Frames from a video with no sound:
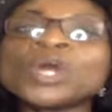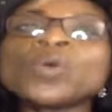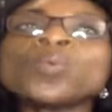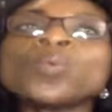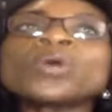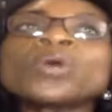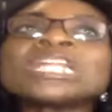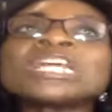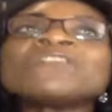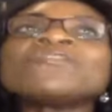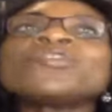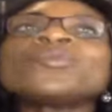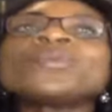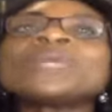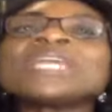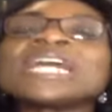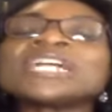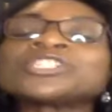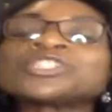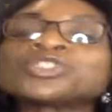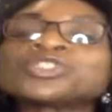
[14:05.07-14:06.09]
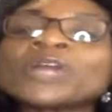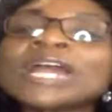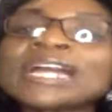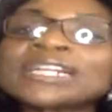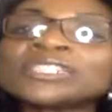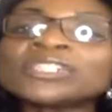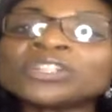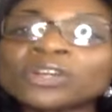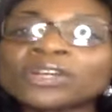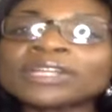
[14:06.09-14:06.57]
whatever we
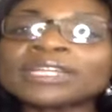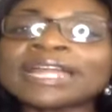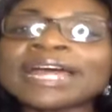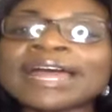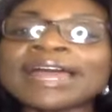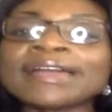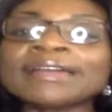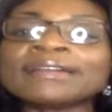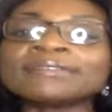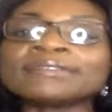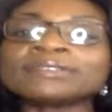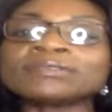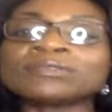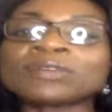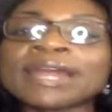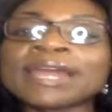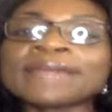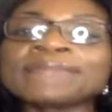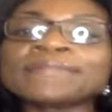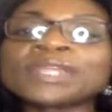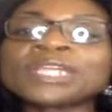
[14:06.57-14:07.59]
attract to our lives, right?